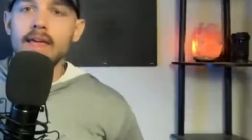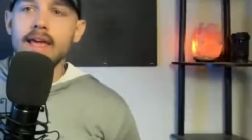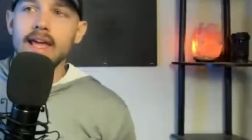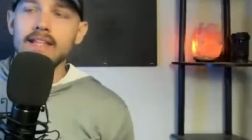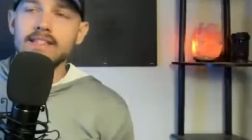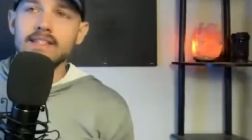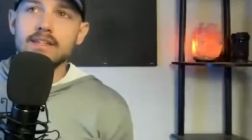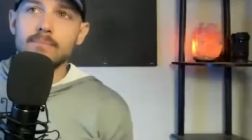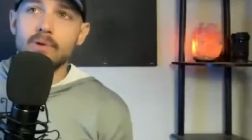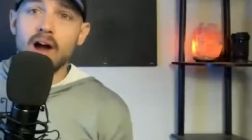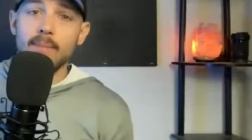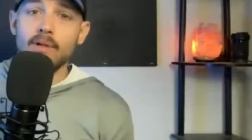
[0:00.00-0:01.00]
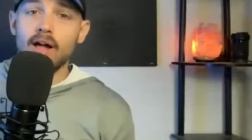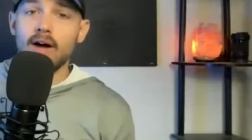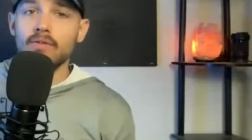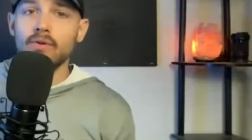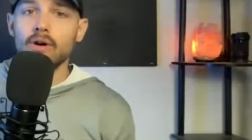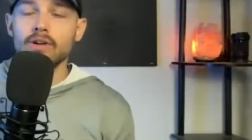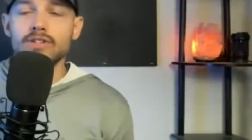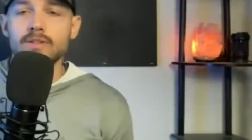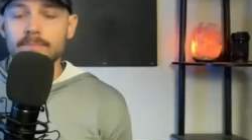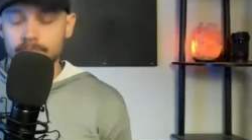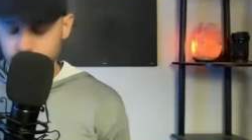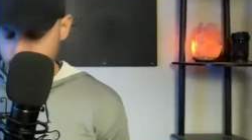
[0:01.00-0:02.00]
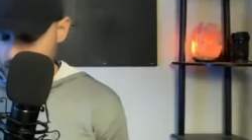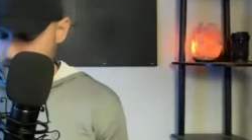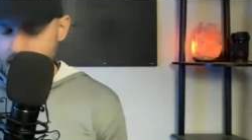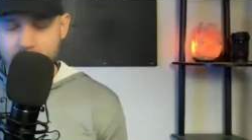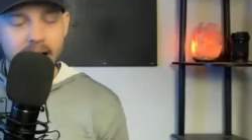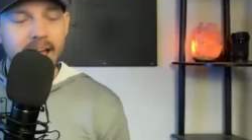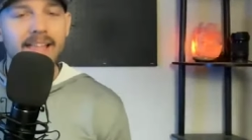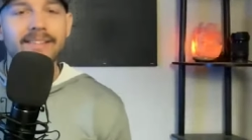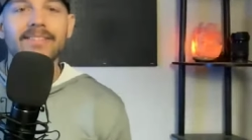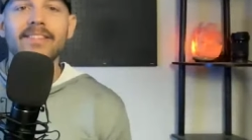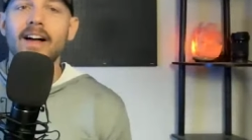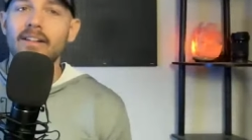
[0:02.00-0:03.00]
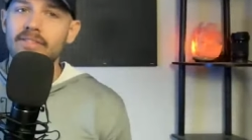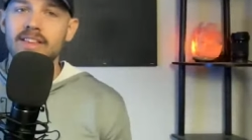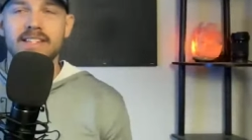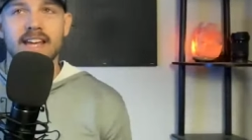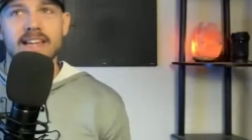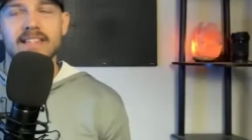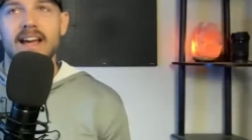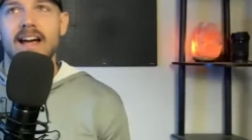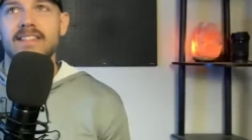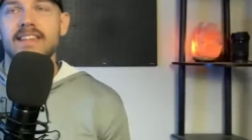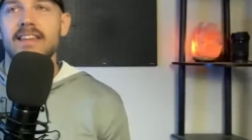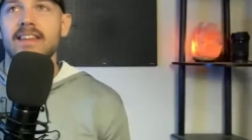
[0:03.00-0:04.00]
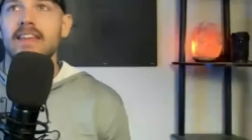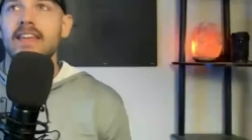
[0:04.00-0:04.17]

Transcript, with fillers: It's Primal Outdoors. I love this guy's content.